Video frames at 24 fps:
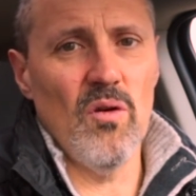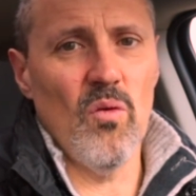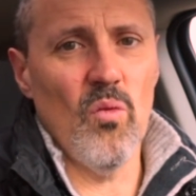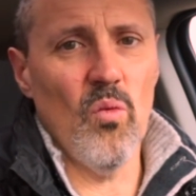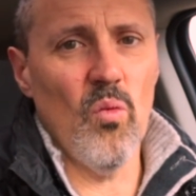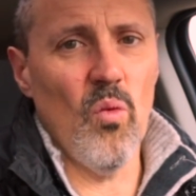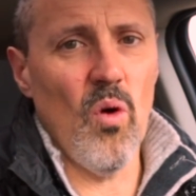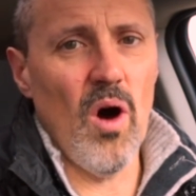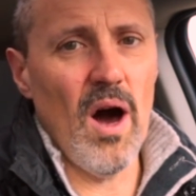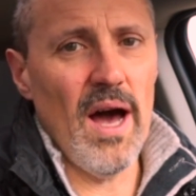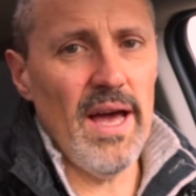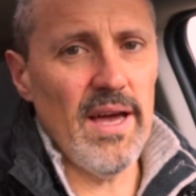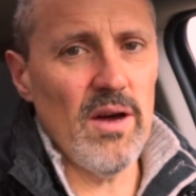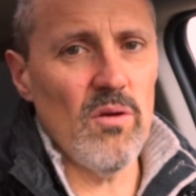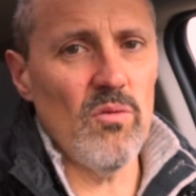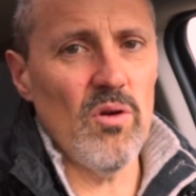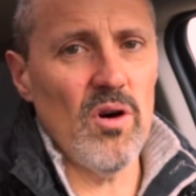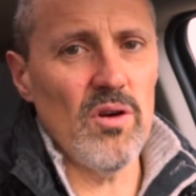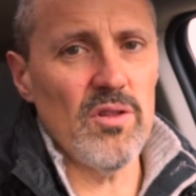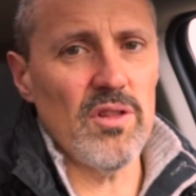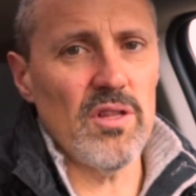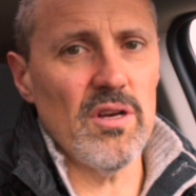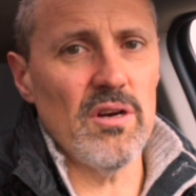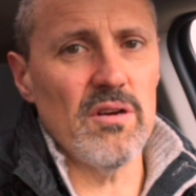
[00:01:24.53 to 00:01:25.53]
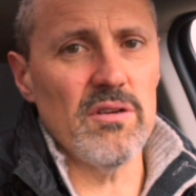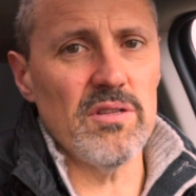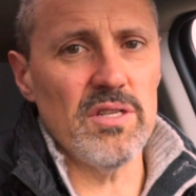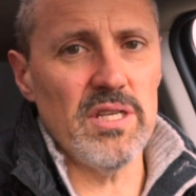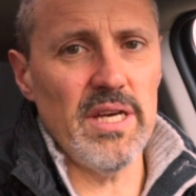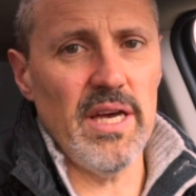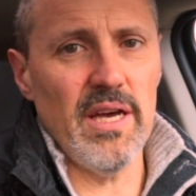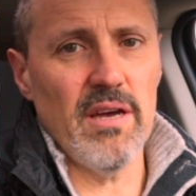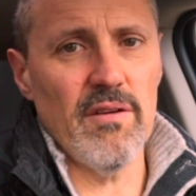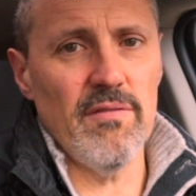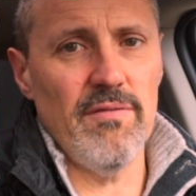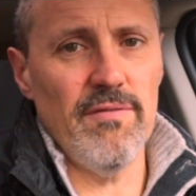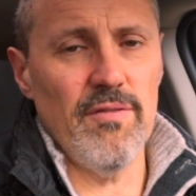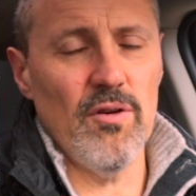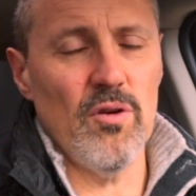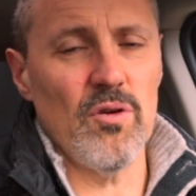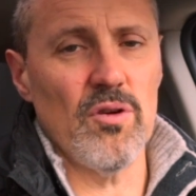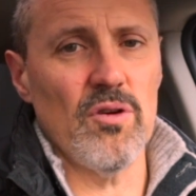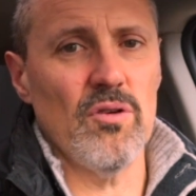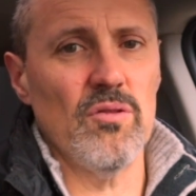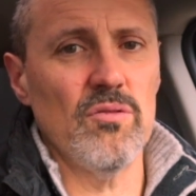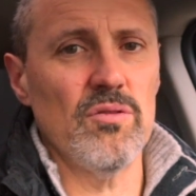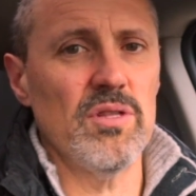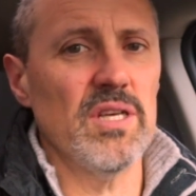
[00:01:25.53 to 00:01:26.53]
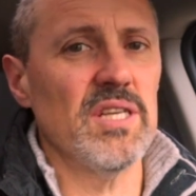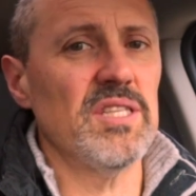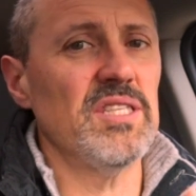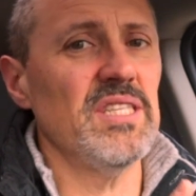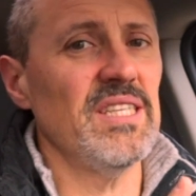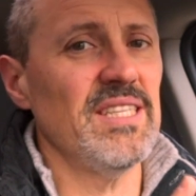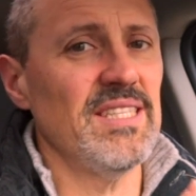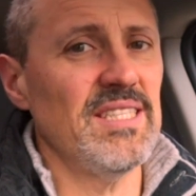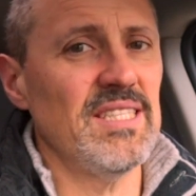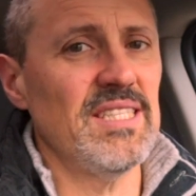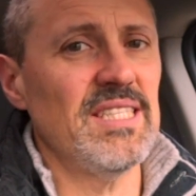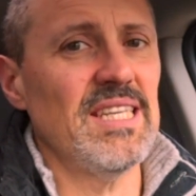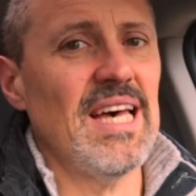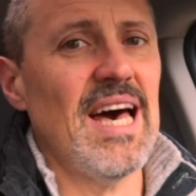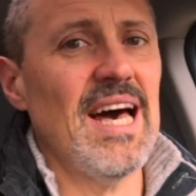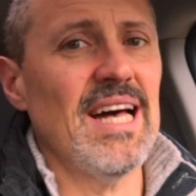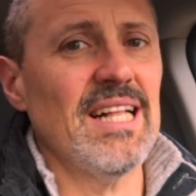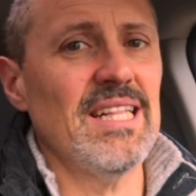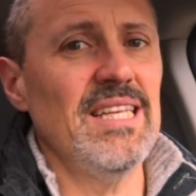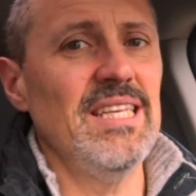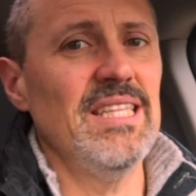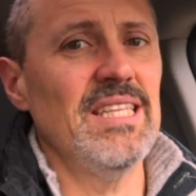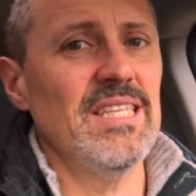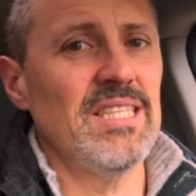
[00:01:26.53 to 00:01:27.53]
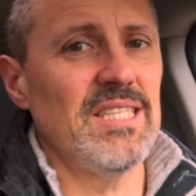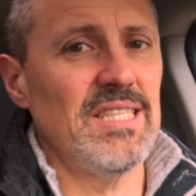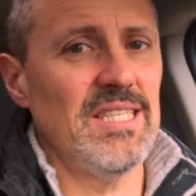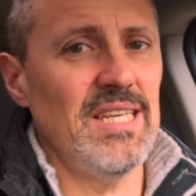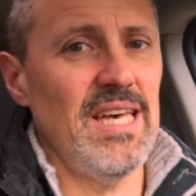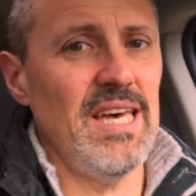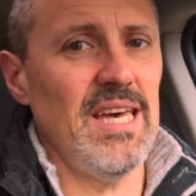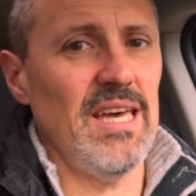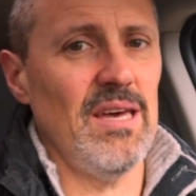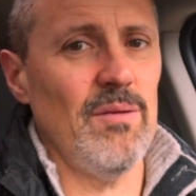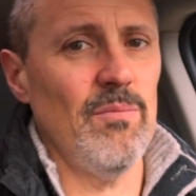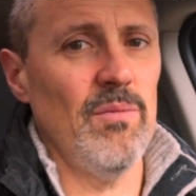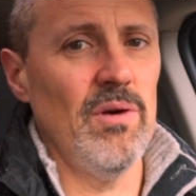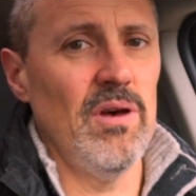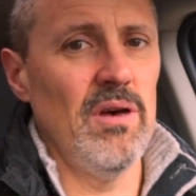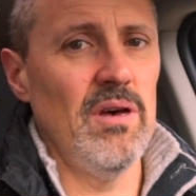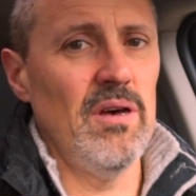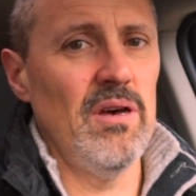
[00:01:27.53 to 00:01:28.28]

Why go out there and take a photo that's exactly the same